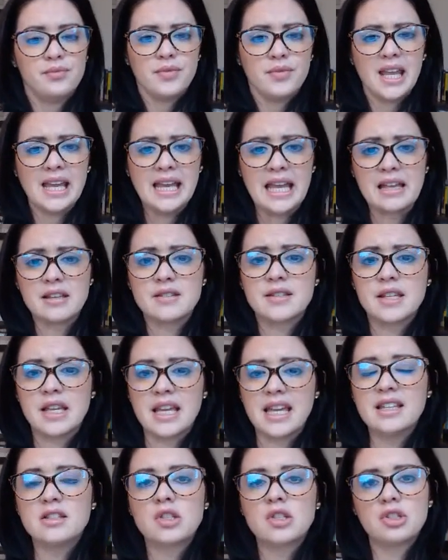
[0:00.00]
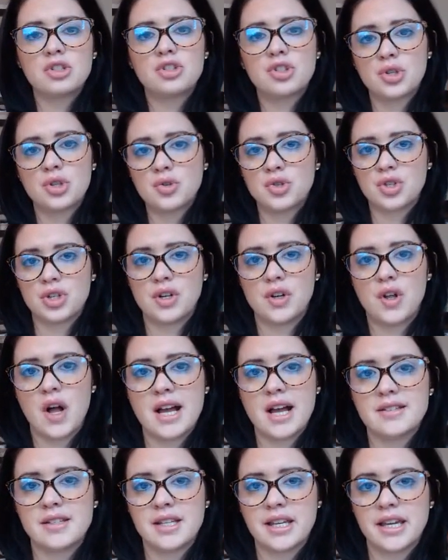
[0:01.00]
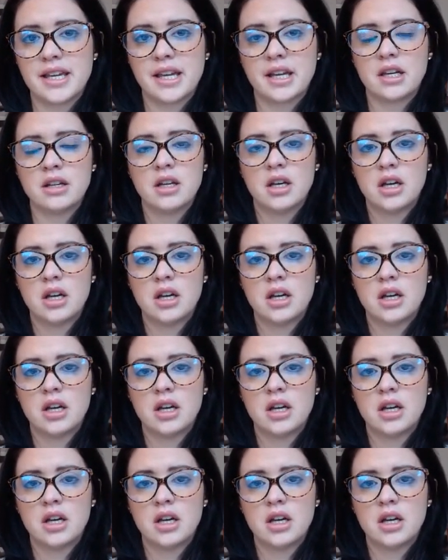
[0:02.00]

is institutionalizing